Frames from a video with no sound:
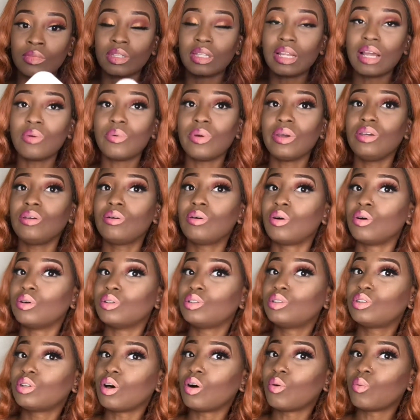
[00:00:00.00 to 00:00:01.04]
Now, when you
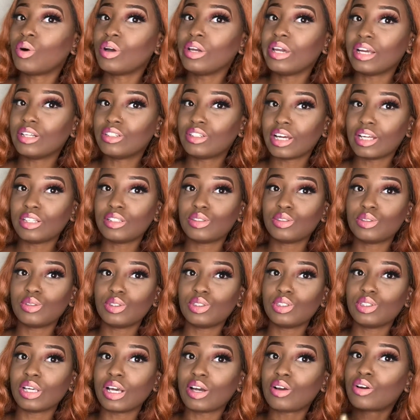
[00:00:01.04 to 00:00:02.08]
contour, what you're trying to do
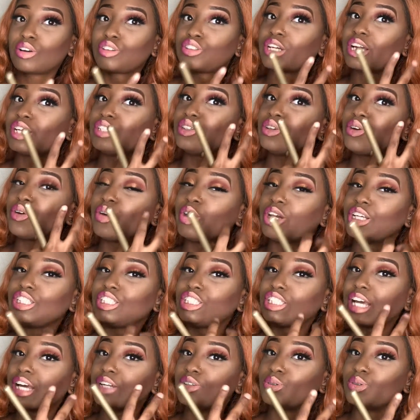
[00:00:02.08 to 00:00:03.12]
is you're trying to create
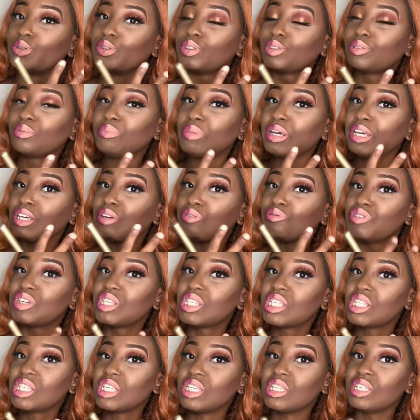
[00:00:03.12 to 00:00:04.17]
shadows, make it
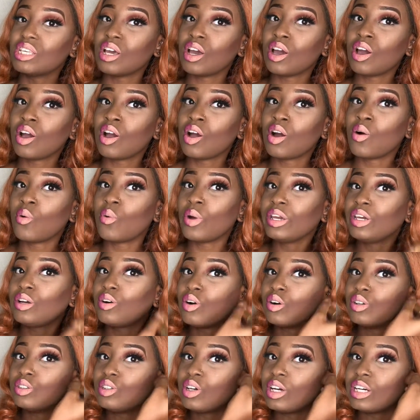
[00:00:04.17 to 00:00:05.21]
recede. When you
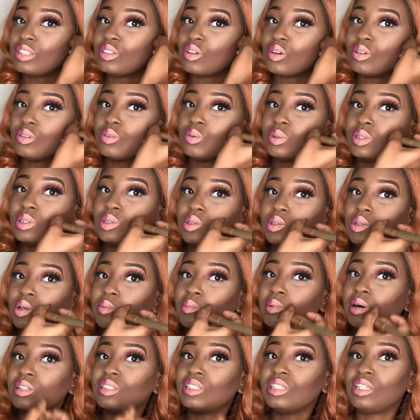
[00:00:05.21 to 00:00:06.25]
contour it all the way to your
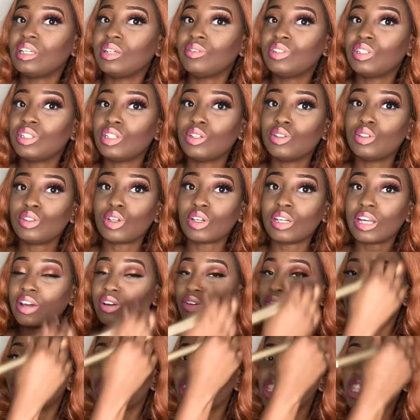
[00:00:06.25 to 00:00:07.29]
mouth, it gives the illusion that
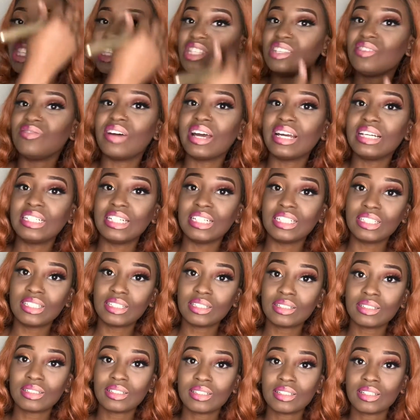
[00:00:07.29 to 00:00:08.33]
your face is divided.
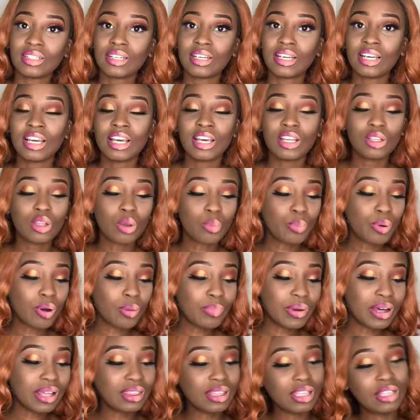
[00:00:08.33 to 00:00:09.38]
The
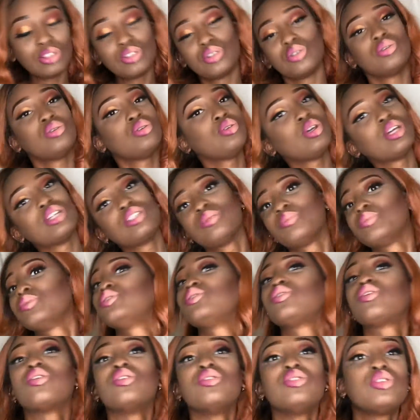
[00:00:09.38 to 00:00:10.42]
proper thing to do, you're
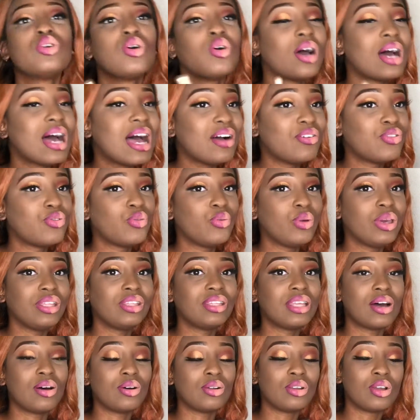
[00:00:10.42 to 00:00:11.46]
supposed to contour halfway
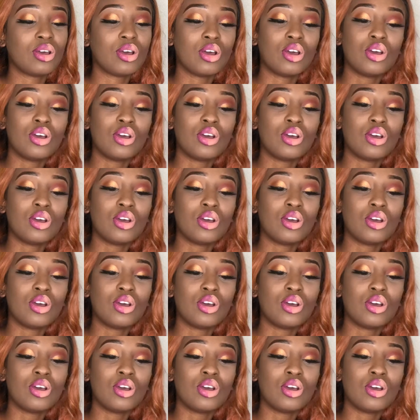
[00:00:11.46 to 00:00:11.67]
down.